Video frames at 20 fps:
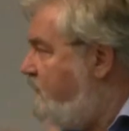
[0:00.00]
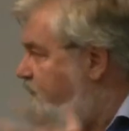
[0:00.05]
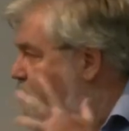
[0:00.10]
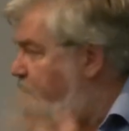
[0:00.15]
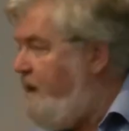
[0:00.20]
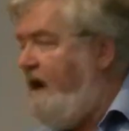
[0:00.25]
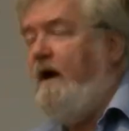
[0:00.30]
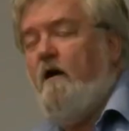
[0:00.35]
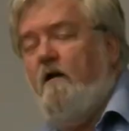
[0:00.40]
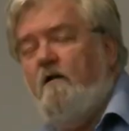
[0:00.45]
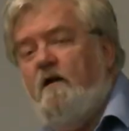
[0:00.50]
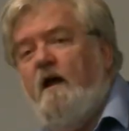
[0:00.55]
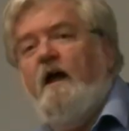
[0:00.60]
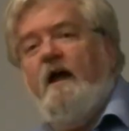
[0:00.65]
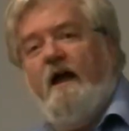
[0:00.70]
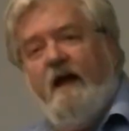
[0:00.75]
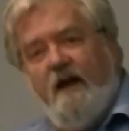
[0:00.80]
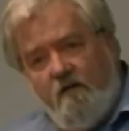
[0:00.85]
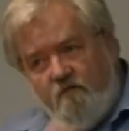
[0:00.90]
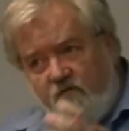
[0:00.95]
the
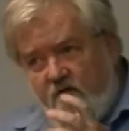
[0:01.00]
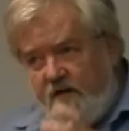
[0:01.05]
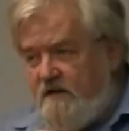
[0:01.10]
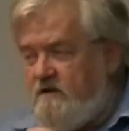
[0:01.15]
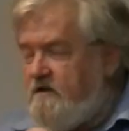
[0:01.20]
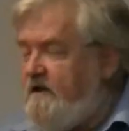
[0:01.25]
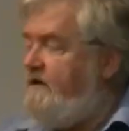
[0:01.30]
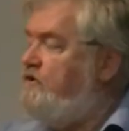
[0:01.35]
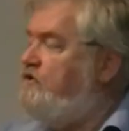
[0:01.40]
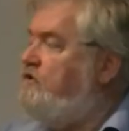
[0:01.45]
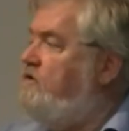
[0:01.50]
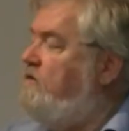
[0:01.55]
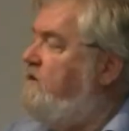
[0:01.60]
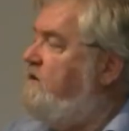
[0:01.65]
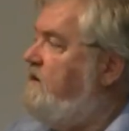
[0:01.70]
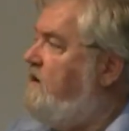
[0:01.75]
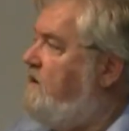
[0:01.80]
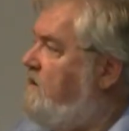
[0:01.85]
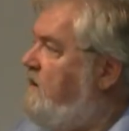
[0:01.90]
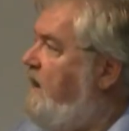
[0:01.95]
bell, every teacher
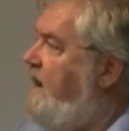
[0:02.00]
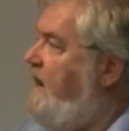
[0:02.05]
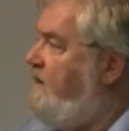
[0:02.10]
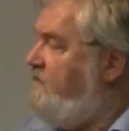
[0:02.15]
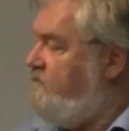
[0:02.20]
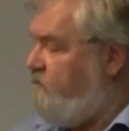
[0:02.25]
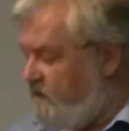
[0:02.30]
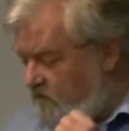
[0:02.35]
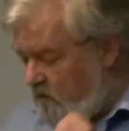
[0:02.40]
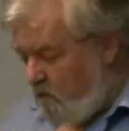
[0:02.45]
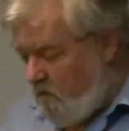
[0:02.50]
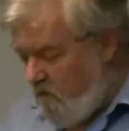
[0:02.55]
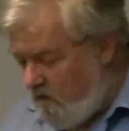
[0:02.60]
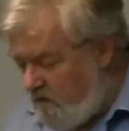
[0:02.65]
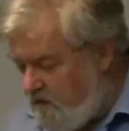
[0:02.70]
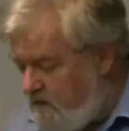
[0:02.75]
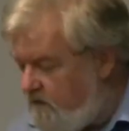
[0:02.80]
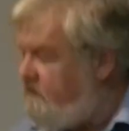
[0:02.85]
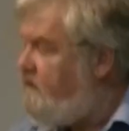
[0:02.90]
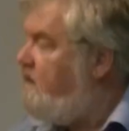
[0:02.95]
in the class was
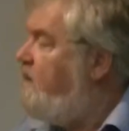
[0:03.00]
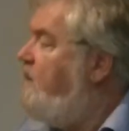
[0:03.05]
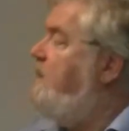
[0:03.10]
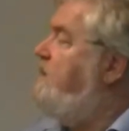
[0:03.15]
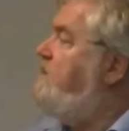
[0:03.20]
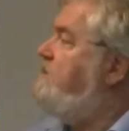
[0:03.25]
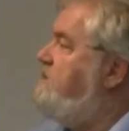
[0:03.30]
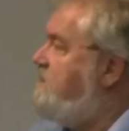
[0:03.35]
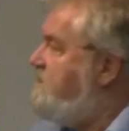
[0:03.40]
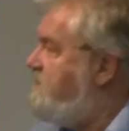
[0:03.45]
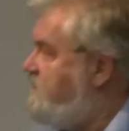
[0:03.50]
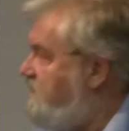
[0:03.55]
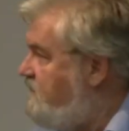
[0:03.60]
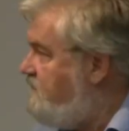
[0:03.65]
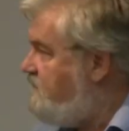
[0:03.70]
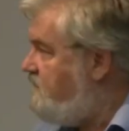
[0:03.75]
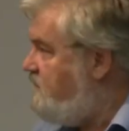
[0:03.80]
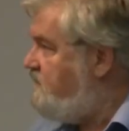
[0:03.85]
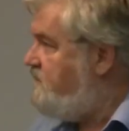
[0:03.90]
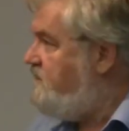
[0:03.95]
ordered to
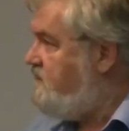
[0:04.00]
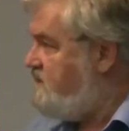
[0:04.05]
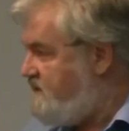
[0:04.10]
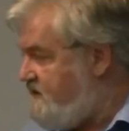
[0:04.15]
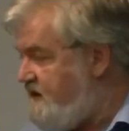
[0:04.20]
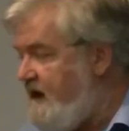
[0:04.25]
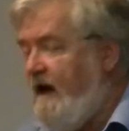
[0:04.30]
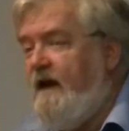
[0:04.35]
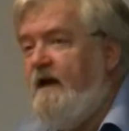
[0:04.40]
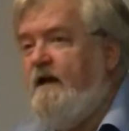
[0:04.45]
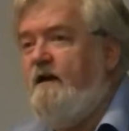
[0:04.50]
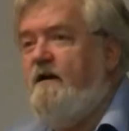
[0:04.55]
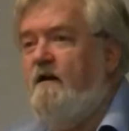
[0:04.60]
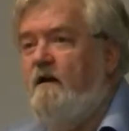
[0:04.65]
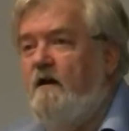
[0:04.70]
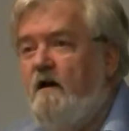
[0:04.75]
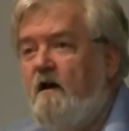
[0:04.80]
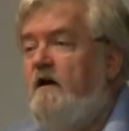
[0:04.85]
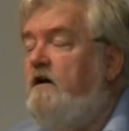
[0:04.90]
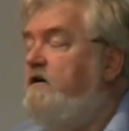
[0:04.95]

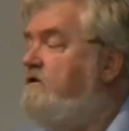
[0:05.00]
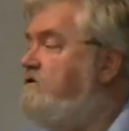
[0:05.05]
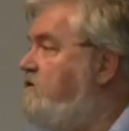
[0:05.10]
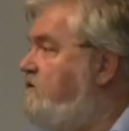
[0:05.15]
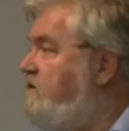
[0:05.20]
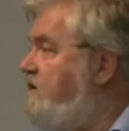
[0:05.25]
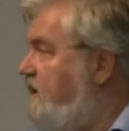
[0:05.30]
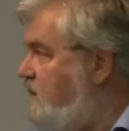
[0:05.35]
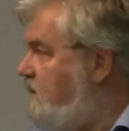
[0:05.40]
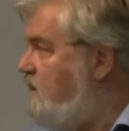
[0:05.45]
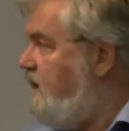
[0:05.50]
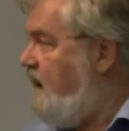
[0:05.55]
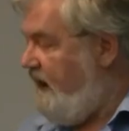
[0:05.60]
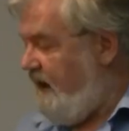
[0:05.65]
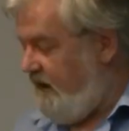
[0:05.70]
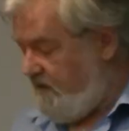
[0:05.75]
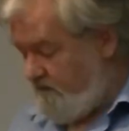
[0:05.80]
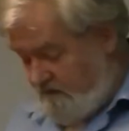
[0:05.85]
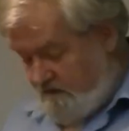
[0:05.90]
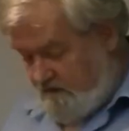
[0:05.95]
say to their
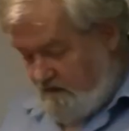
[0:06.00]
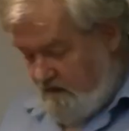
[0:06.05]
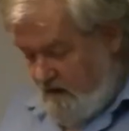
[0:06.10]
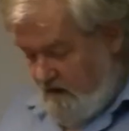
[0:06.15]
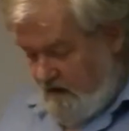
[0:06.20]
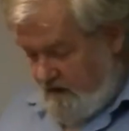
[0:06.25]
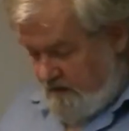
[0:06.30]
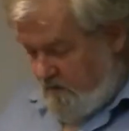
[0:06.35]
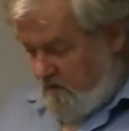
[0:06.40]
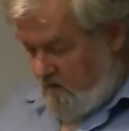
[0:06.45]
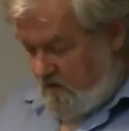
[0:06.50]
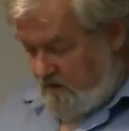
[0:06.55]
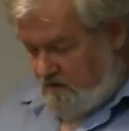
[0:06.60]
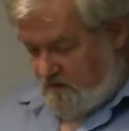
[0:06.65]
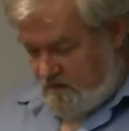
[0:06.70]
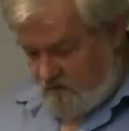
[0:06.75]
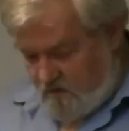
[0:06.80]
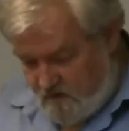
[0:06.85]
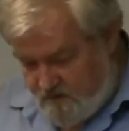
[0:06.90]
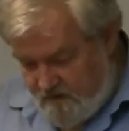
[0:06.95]
class, they were ordered
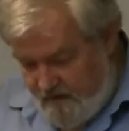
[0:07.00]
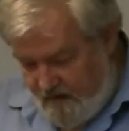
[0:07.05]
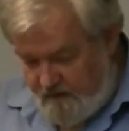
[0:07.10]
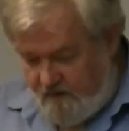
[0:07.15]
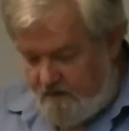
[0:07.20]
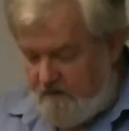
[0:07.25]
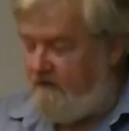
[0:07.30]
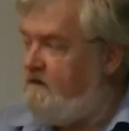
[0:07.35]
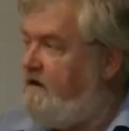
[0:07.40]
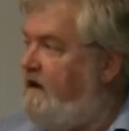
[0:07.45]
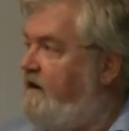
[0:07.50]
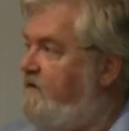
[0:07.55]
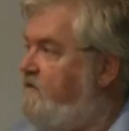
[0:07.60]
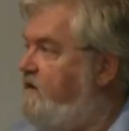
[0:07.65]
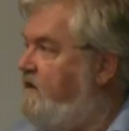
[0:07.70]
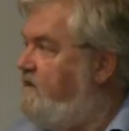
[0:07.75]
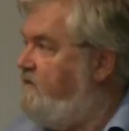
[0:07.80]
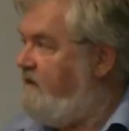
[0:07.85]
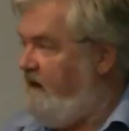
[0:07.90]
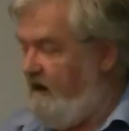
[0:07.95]
to look down at their
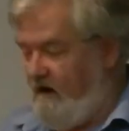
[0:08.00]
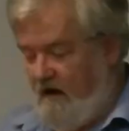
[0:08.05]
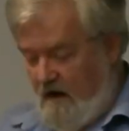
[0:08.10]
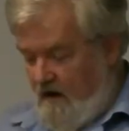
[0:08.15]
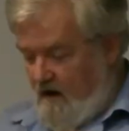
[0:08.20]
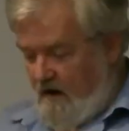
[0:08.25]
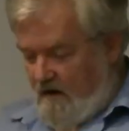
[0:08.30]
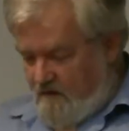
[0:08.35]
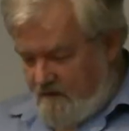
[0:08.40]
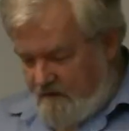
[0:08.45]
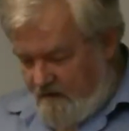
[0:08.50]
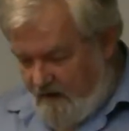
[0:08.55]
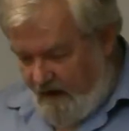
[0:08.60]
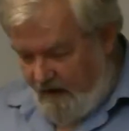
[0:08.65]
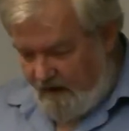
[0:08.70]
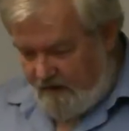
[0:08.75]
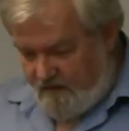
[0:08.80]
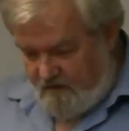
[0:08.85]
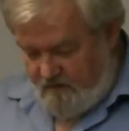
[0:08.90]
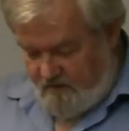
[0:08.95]
desk and say,
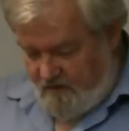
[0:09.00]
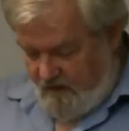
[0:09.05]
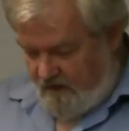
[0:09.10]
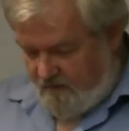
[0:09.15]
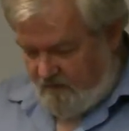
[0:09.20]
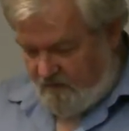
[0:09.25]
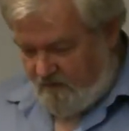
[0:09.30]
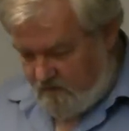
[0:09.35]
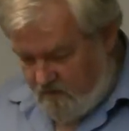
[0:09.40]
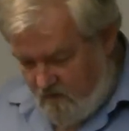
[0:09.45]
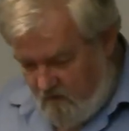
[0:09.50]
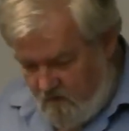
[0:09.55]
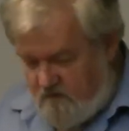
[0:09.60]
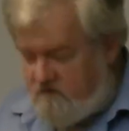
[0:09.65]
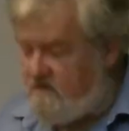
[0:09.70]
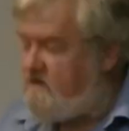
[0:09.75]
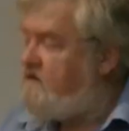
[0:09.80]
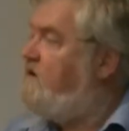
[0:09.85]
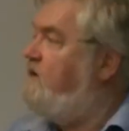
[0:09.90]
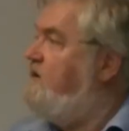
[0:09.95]
"That desk
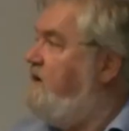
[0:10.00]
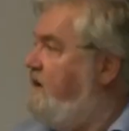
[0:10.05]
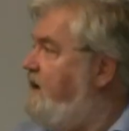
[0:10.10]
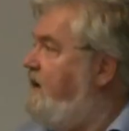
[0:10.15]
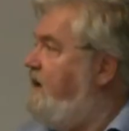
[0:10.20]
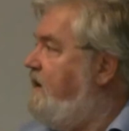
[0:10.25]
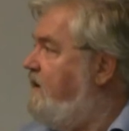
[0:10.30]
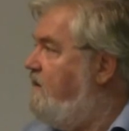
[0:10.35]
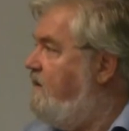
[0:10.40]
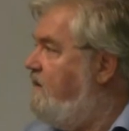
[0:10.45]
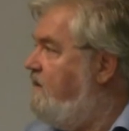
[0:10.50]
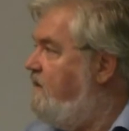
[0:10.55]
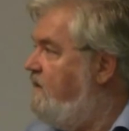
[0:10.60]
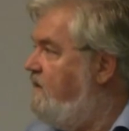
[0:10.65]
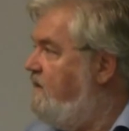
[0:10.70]
looks clean.